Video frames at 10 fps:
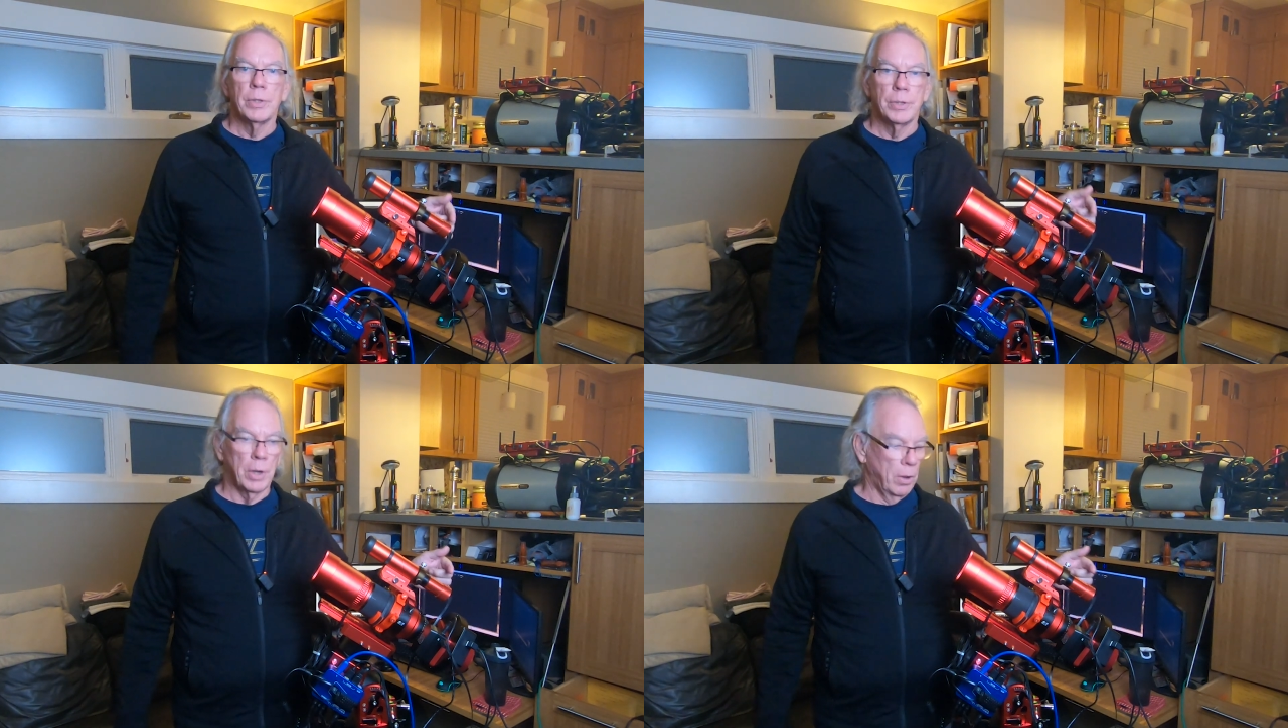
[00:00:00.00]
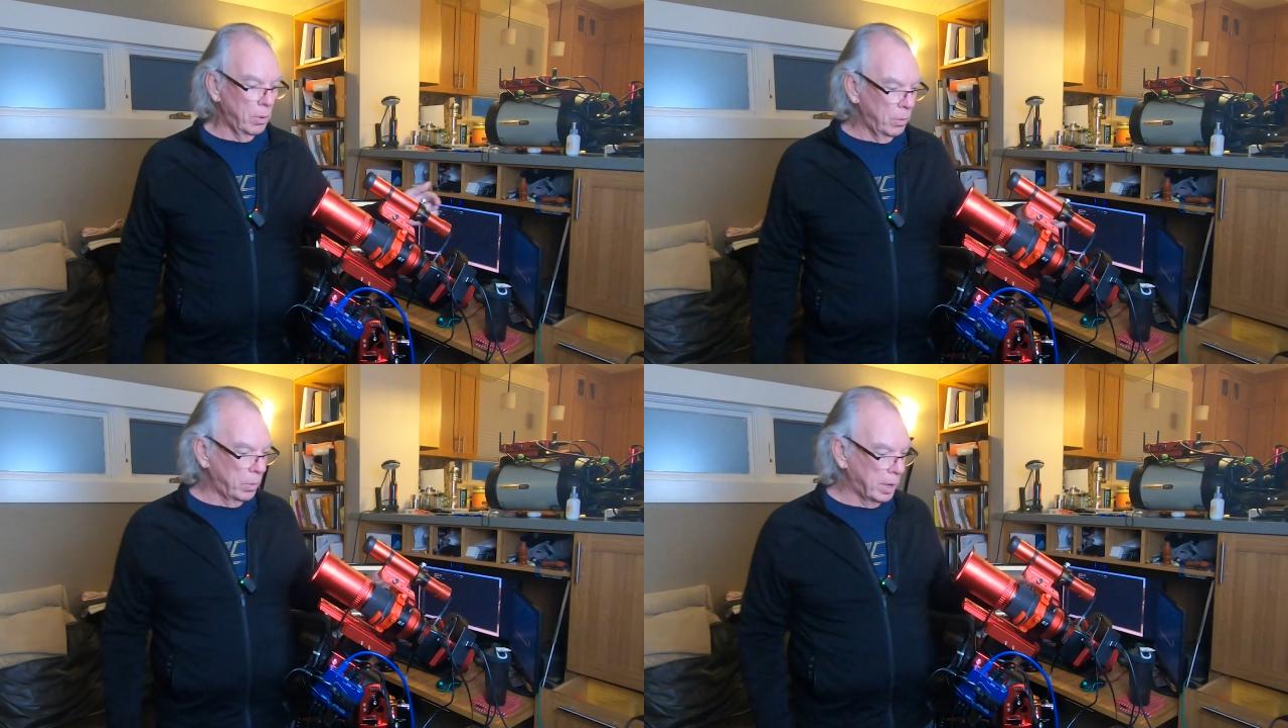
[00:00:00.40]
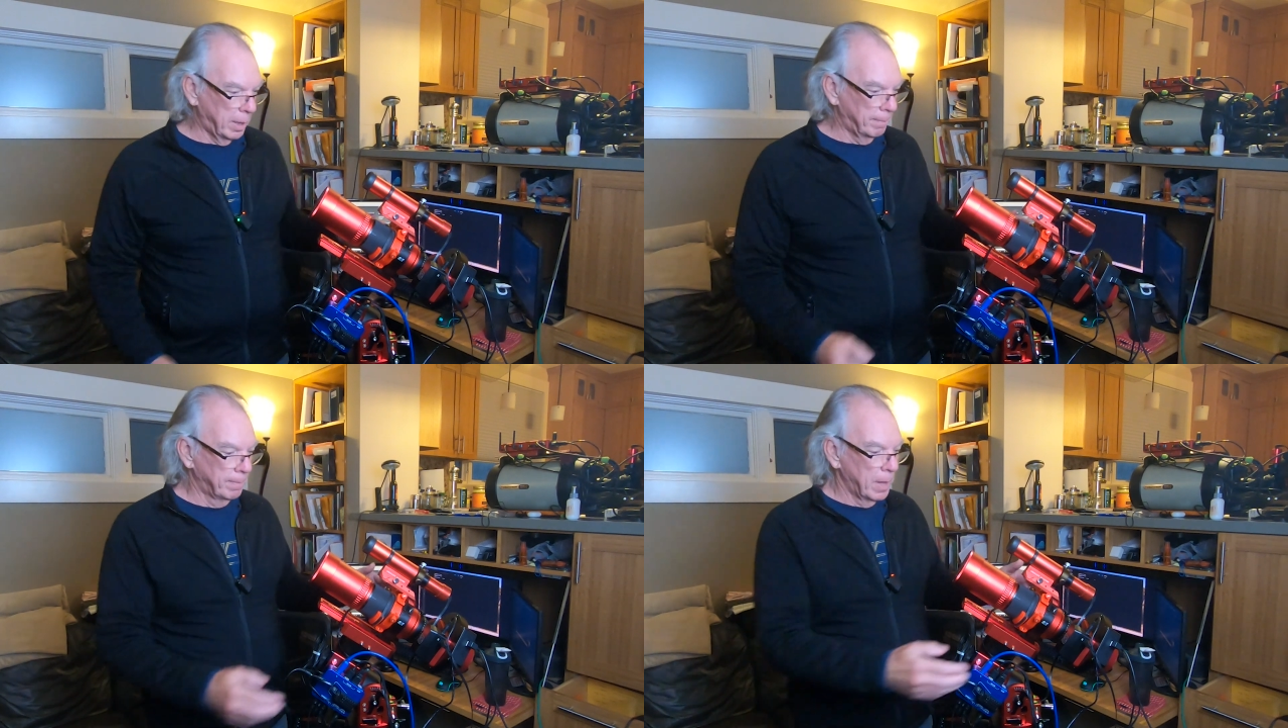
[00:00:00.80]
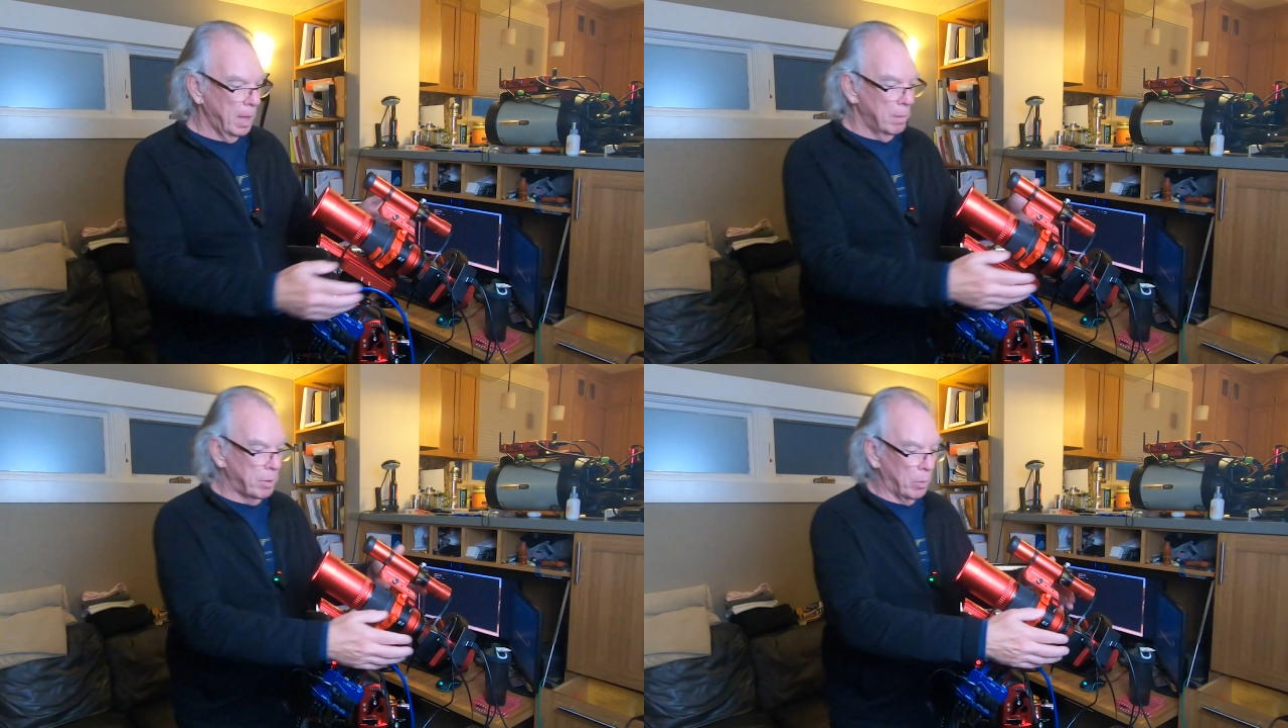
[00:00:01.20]
So,
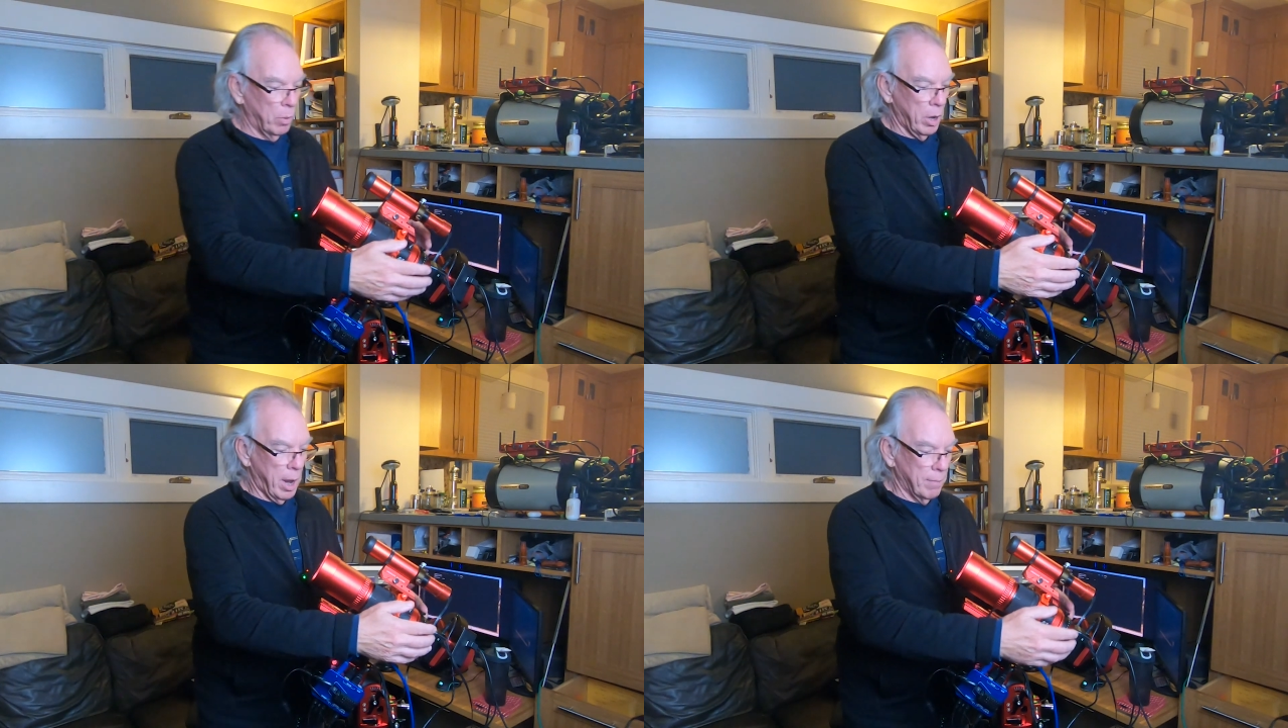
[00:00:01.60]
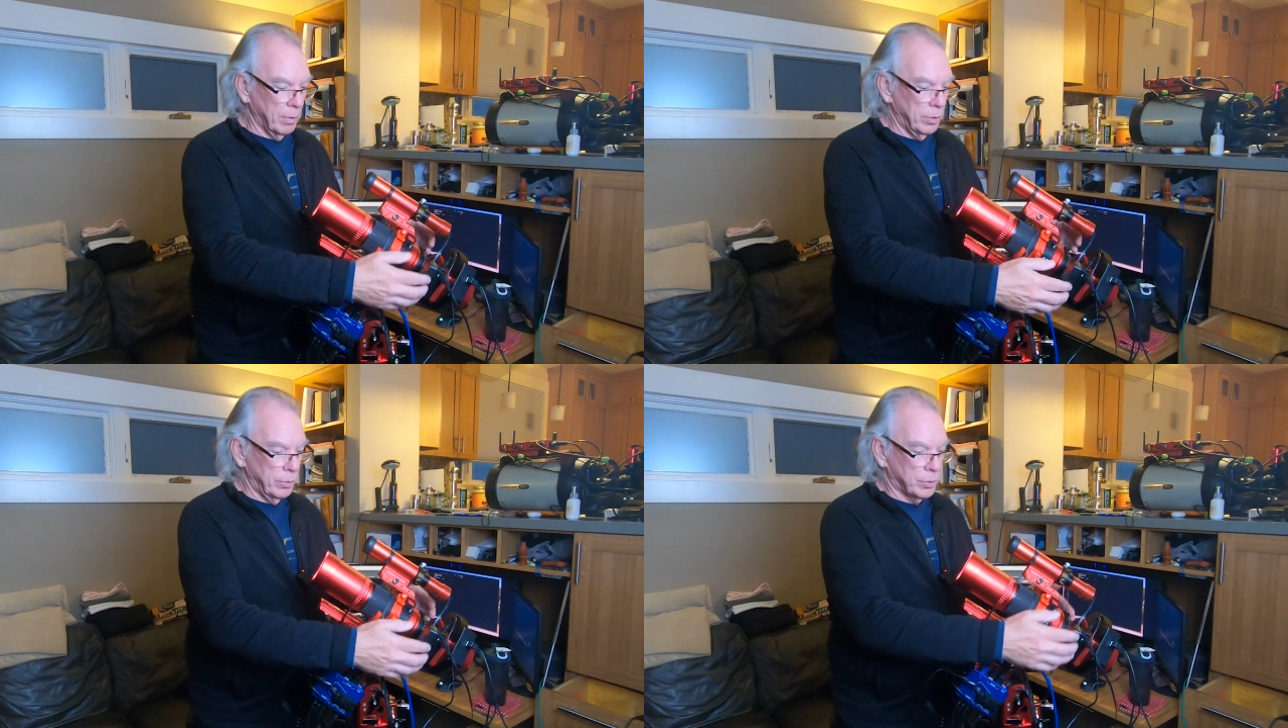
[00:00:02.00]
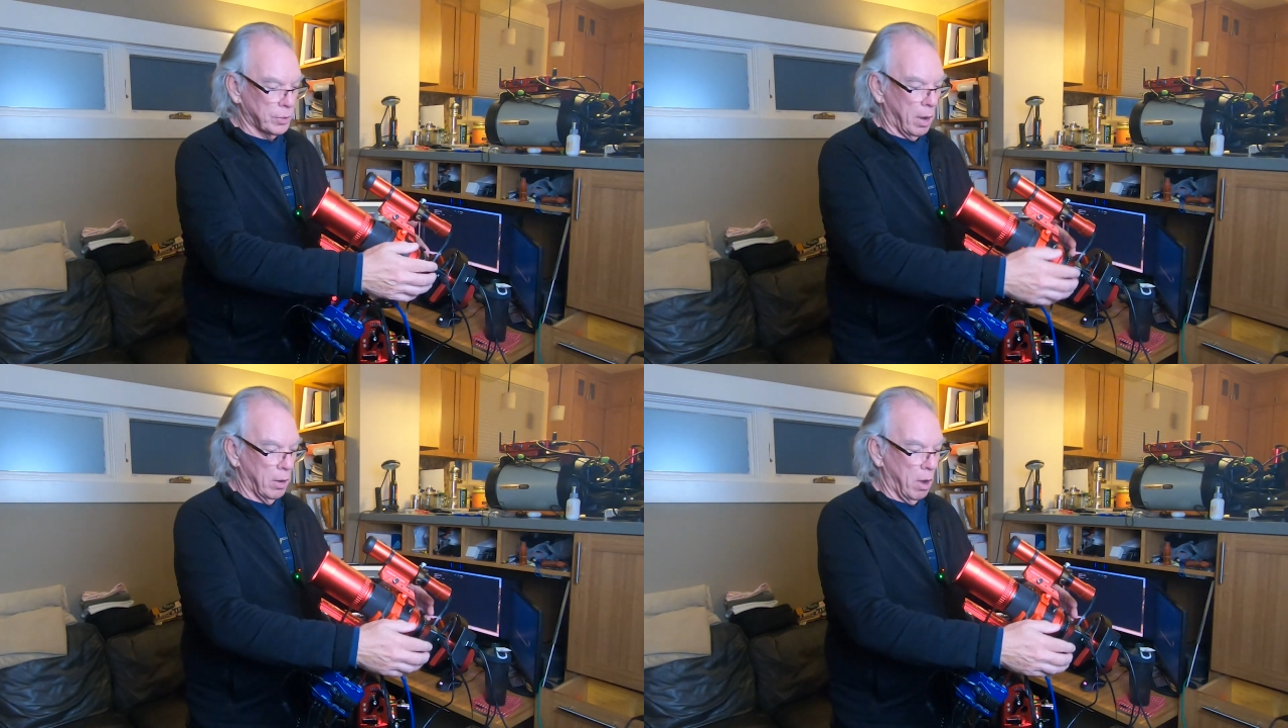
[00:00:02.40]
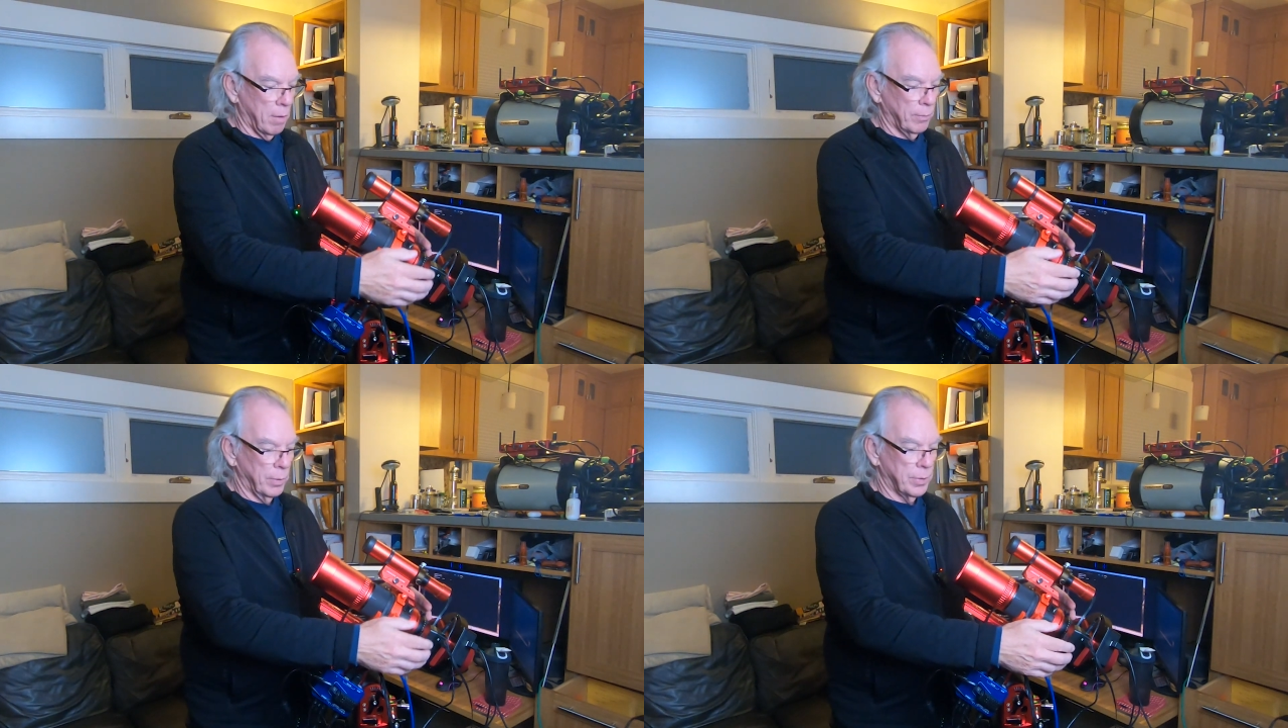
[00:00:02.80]
but wherever you start
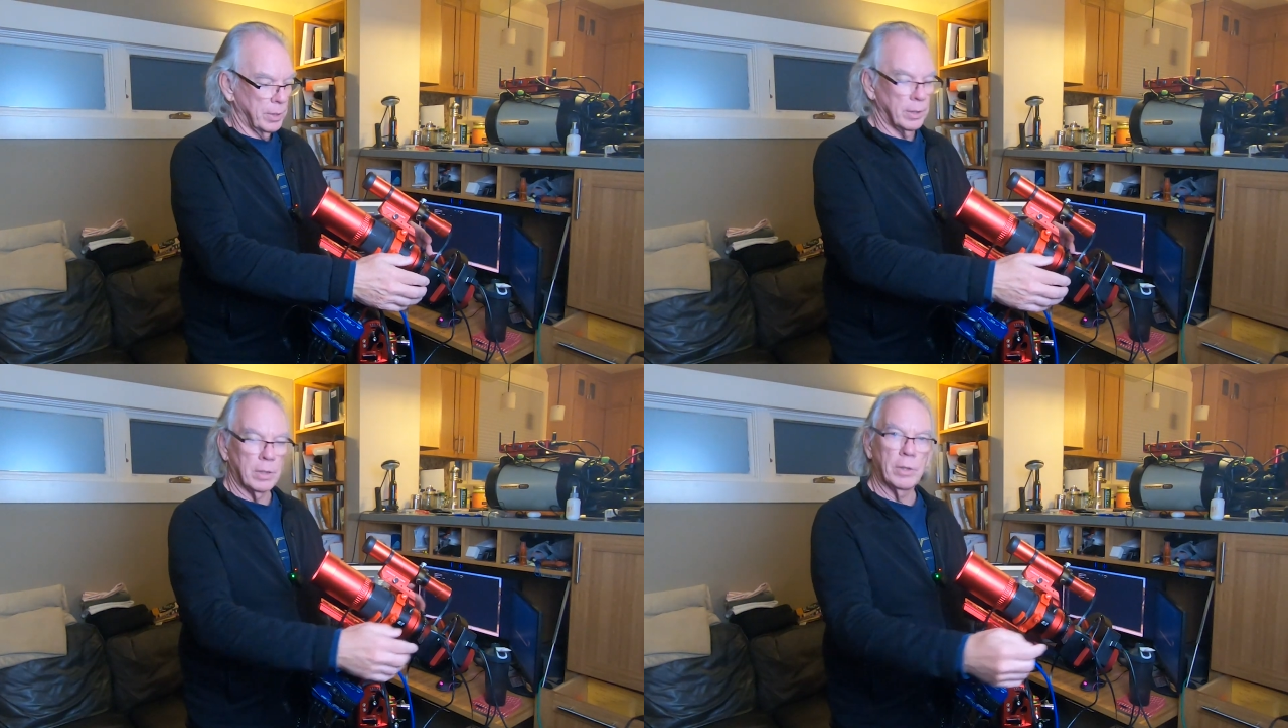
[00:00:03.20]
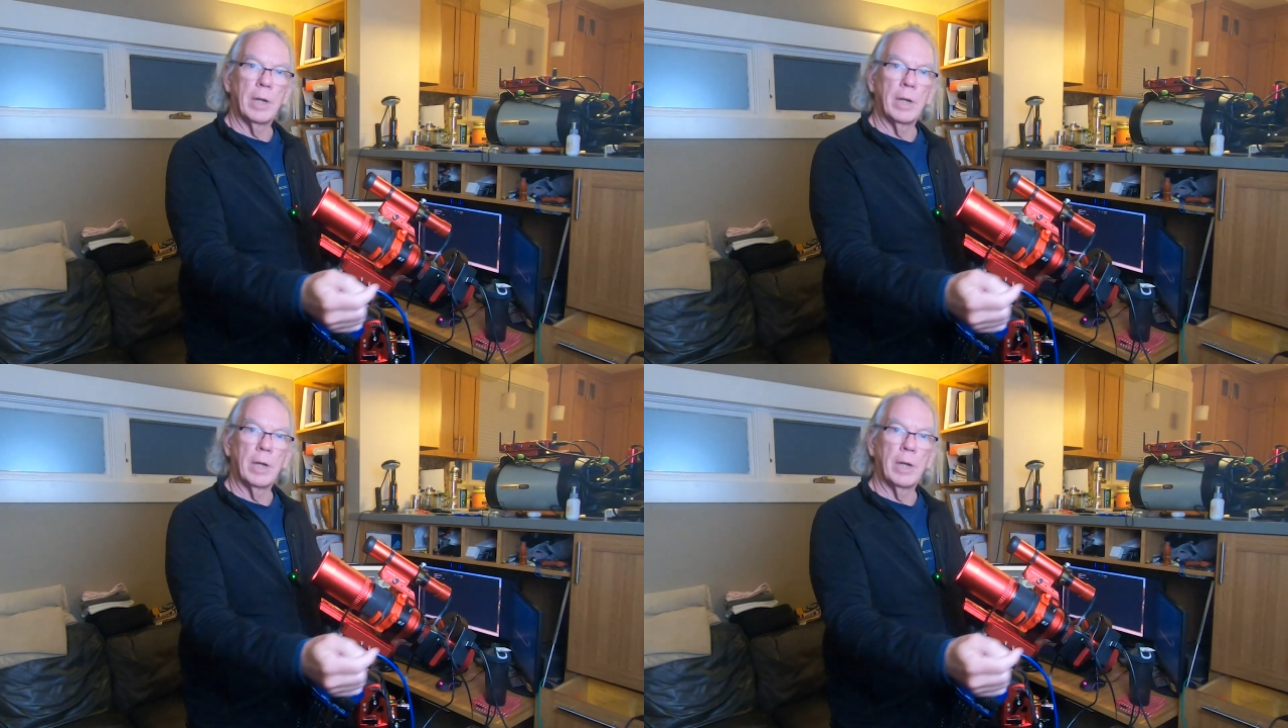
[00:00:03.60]
off with it,